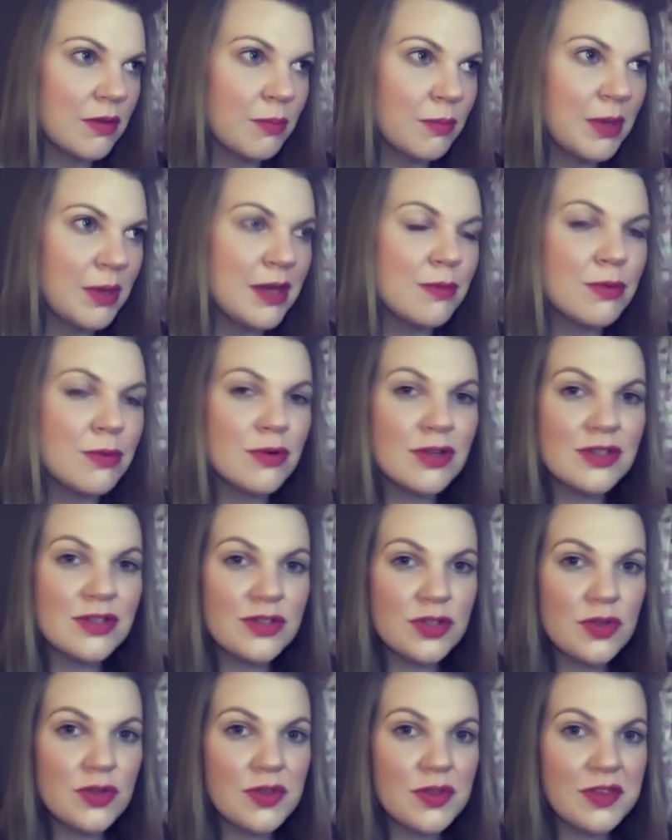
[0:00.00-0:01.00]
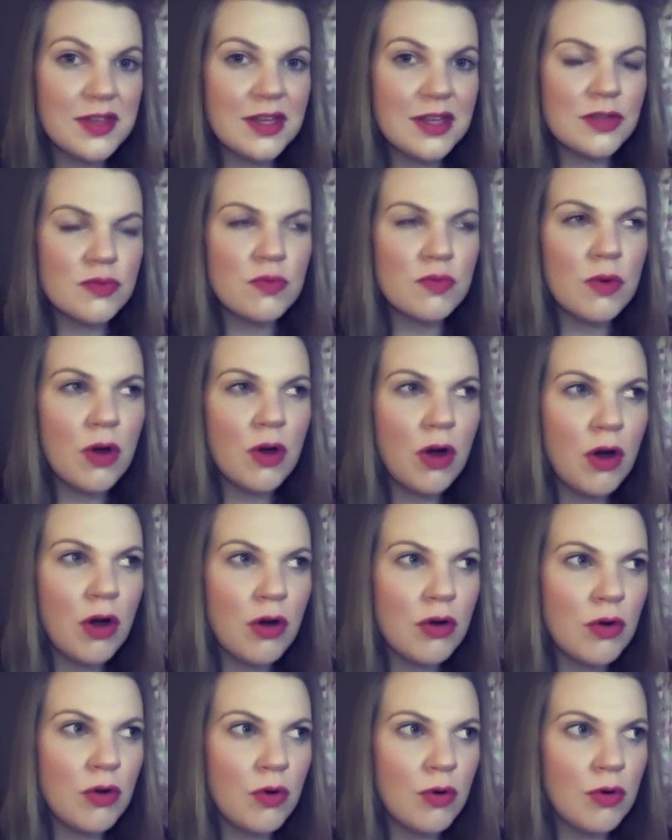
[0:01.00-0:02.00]
people can do things
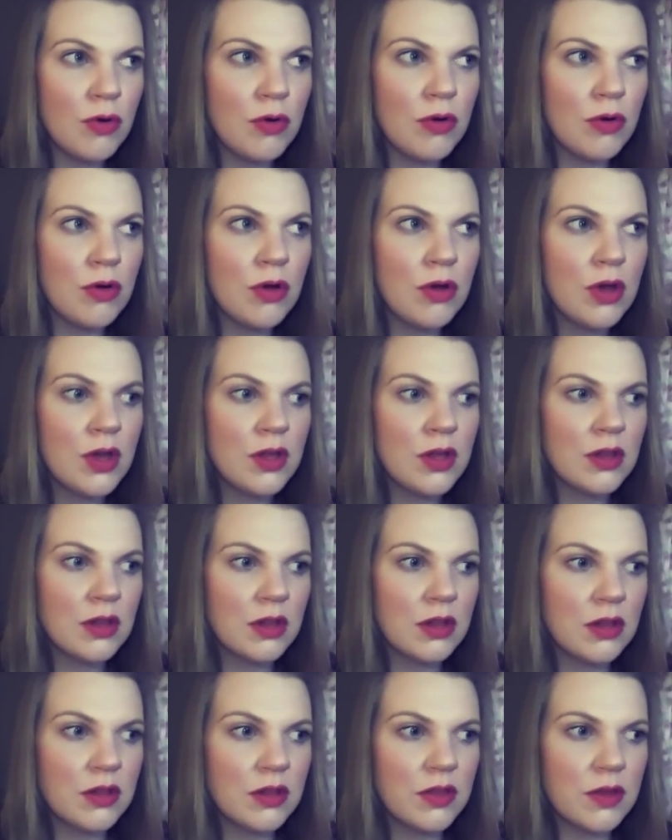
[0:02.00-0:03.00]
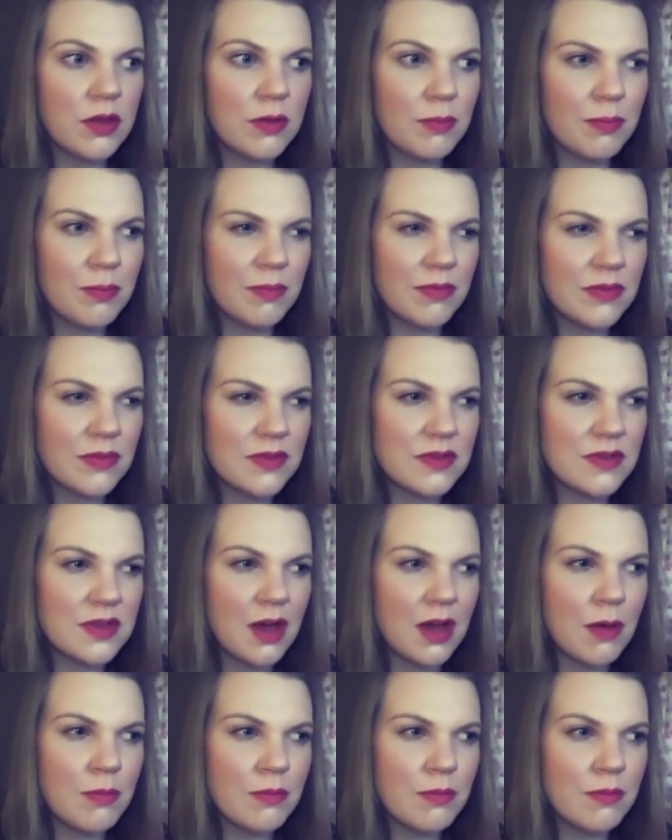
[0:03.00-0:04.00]
wrong or that
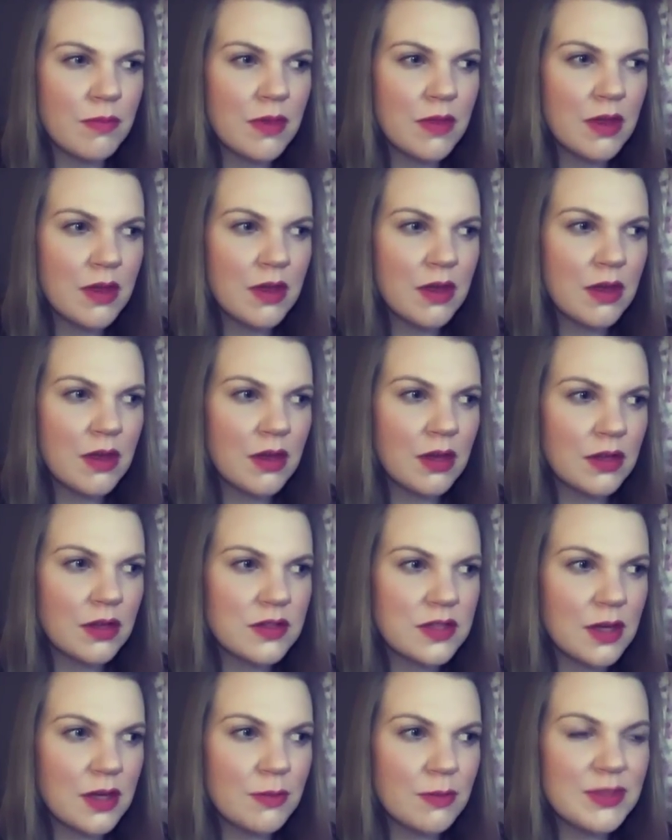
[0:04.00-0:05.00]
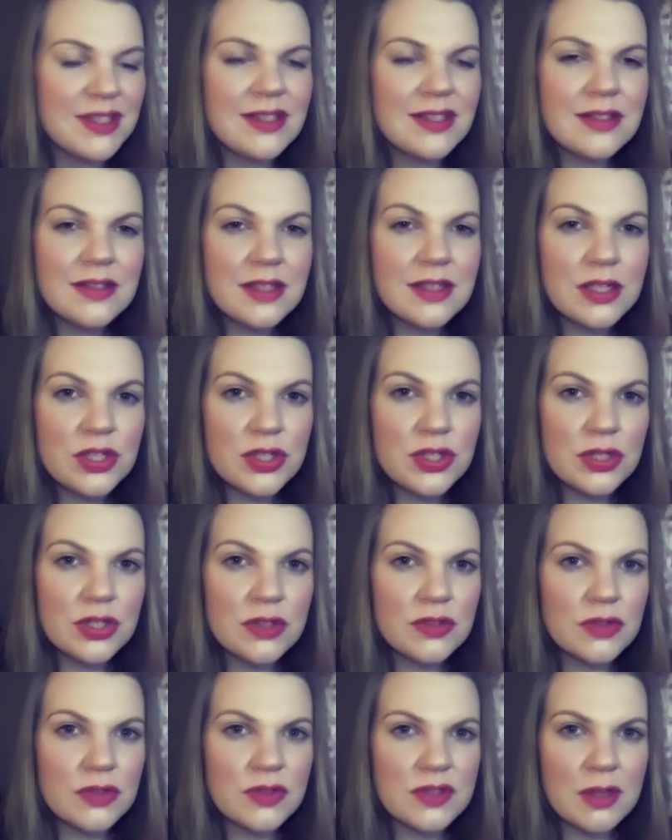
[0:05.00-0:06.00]
some some
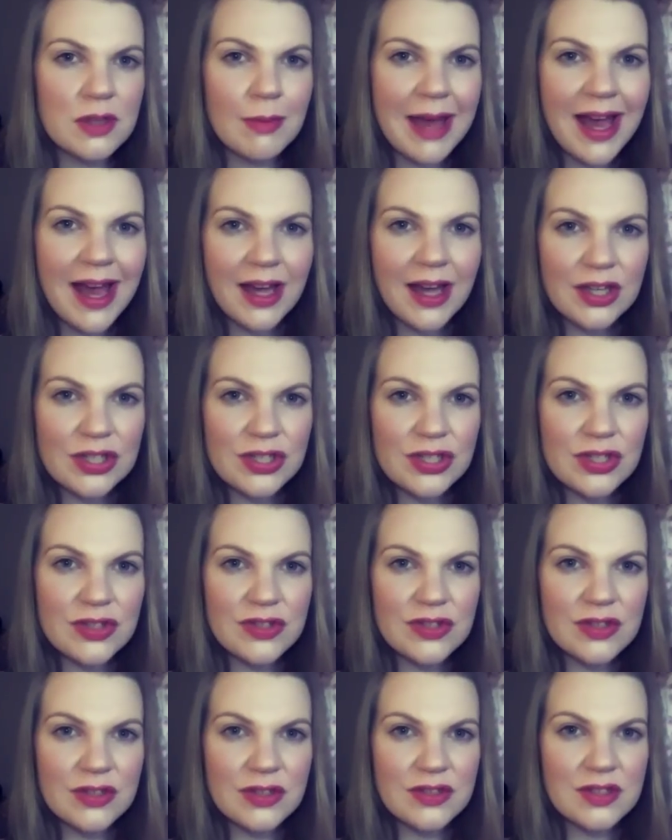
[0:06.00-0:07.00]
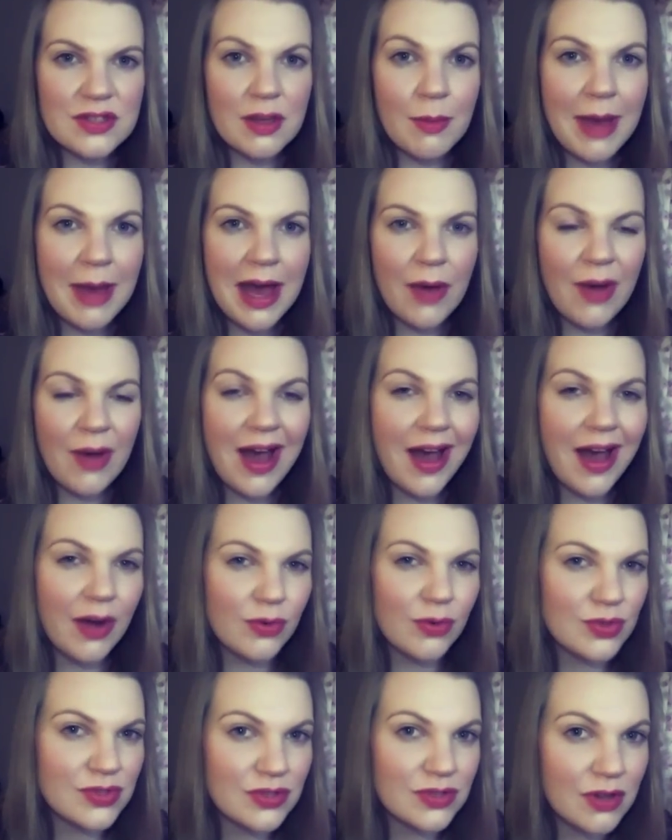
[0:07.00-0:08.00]
decisions or some actions are somehow
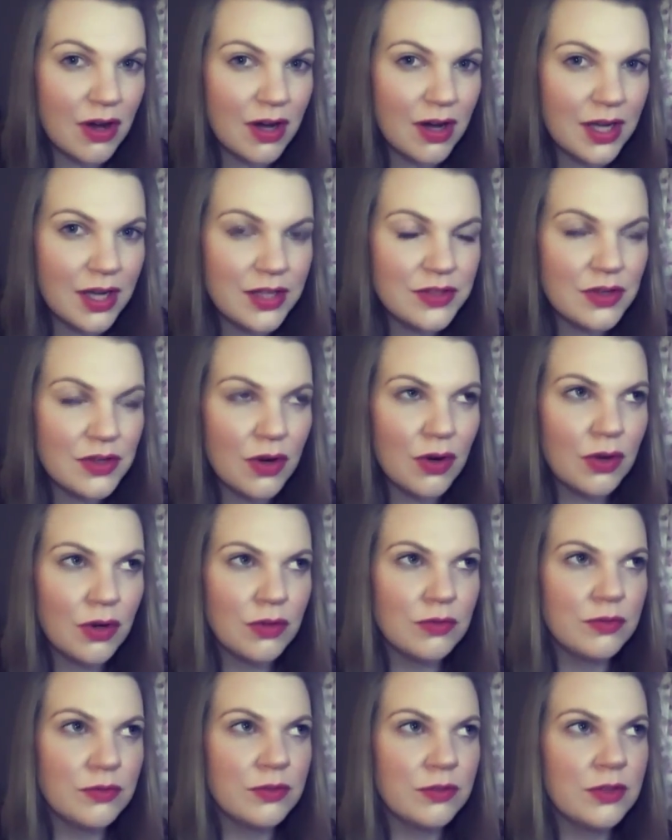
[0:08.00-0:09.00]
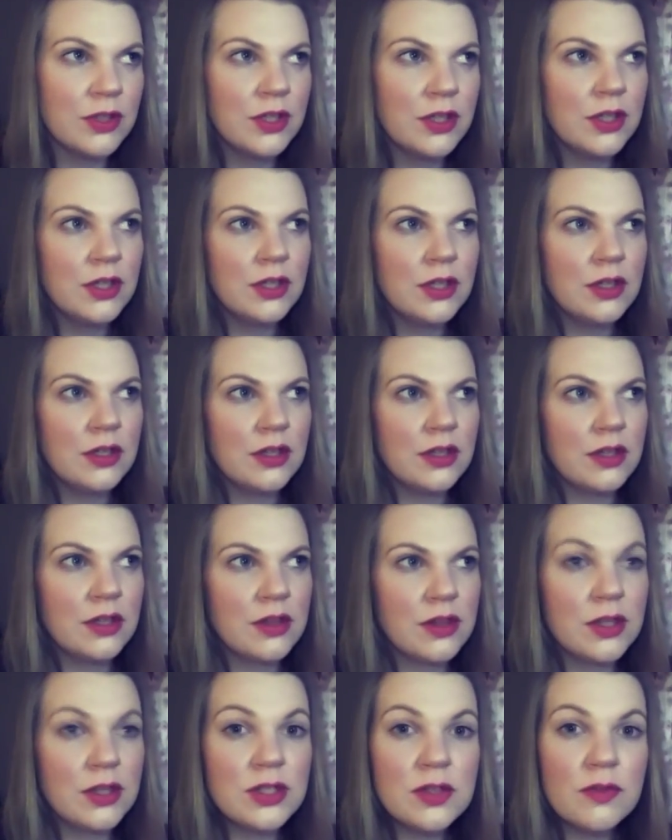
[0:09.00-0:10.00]
outside of
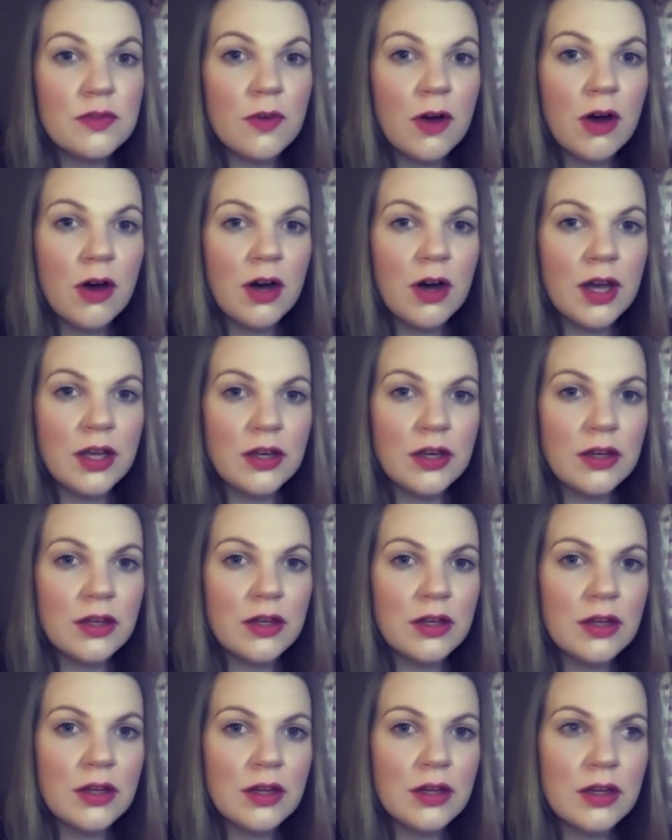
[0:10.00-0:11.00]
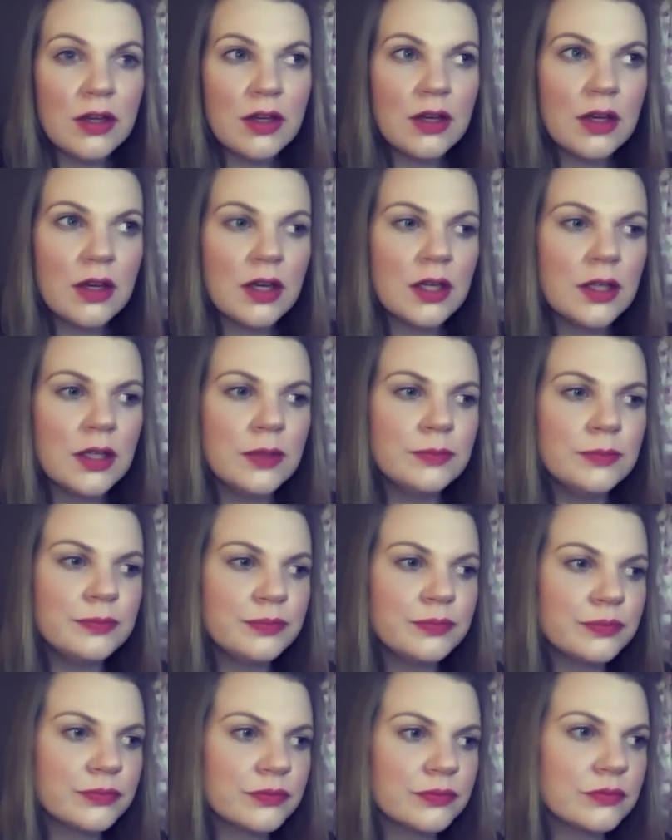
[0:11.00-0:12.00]
the divine. Um,